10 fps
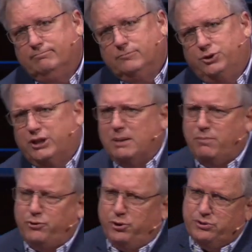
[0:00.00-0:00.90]
It took him
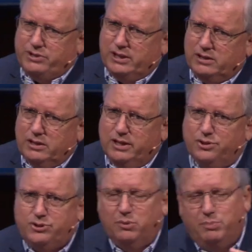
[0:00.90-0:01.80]
13
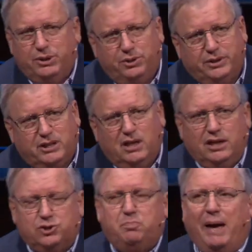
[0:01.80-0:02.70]
years to build the
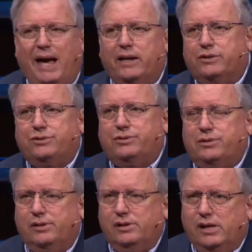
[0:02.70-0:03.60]
king's palace.
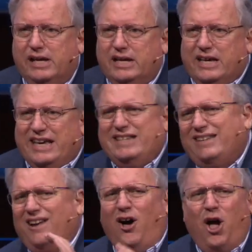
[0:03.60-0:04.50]
He's
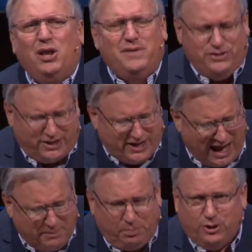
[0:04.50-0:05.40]
got all of these
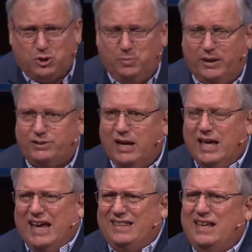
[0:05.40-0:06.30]
accomplishments.
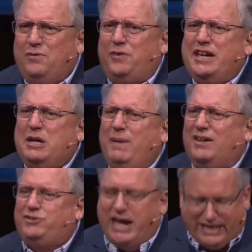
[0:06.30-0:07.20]
And then think
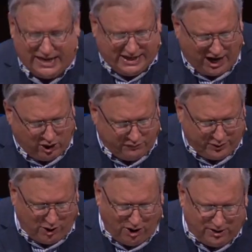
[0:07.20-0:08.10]
about taking care of it
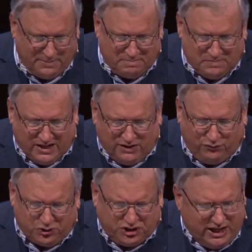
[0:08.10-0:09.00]
all. In
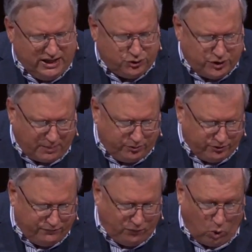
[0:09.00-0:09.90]
1 Kings chapter
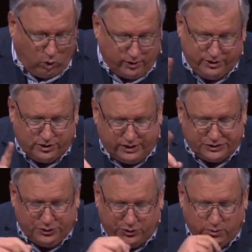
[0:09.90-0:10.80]
4, you just
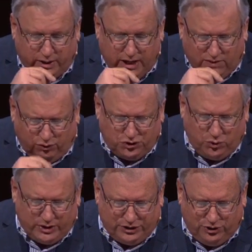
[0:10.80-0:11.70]
listen to it, verse
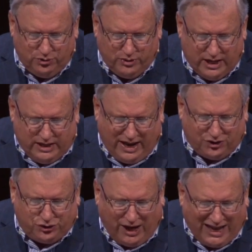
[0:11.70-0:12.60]
22. Now
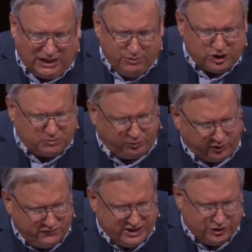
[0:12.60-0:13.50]
Solomon's
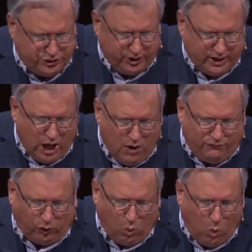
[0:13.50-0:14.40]
provision
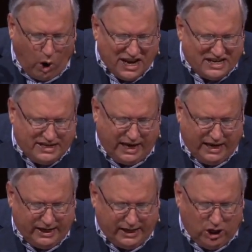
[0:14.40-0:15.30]
for one
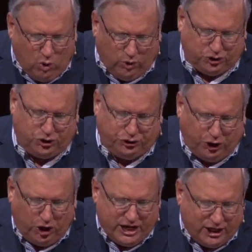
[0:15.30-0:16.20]
day was
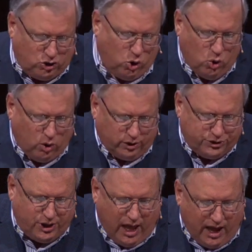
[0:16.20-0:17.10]
30
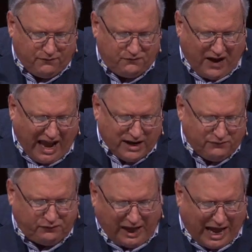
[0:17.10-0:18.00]
cors of fine
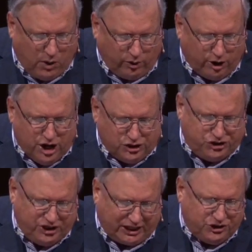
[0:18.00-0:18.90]
flour,
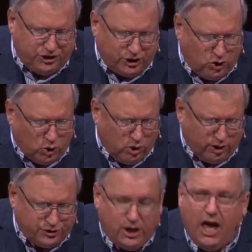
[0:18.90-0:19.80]
60
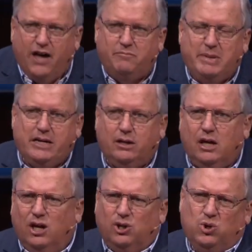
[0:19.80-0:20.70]
cors of meal.
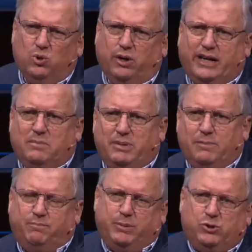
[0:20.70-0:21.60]
A cor can be
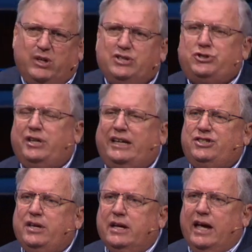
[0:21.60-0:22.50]
between
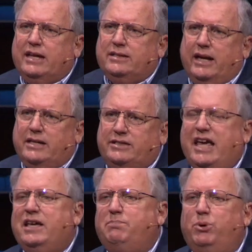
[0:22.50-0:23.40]
6 and
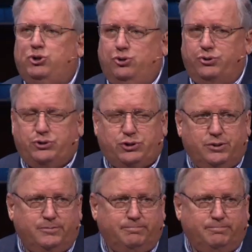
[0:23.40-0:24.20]
10 bushels.